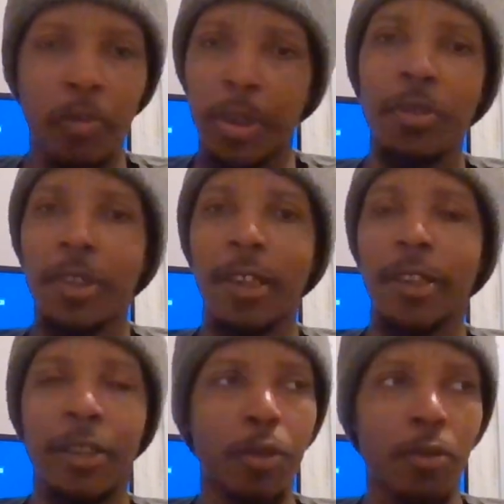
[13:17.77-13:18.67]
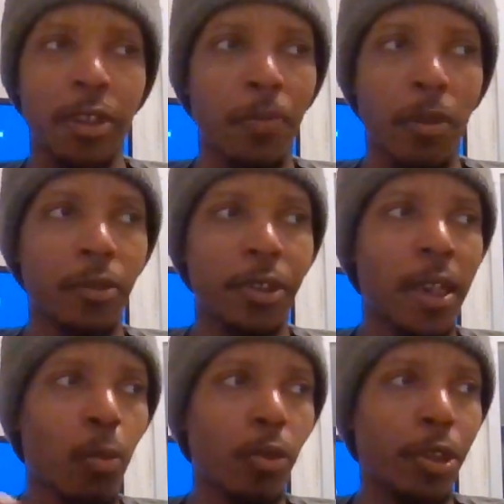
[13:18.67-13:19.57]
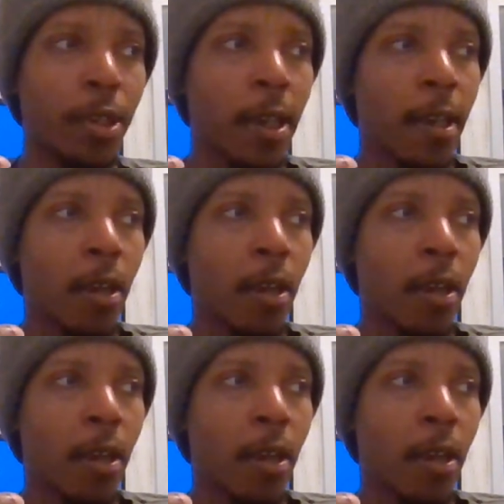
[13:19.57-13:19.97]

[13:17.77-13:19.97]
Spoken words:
But you said that you're a person that was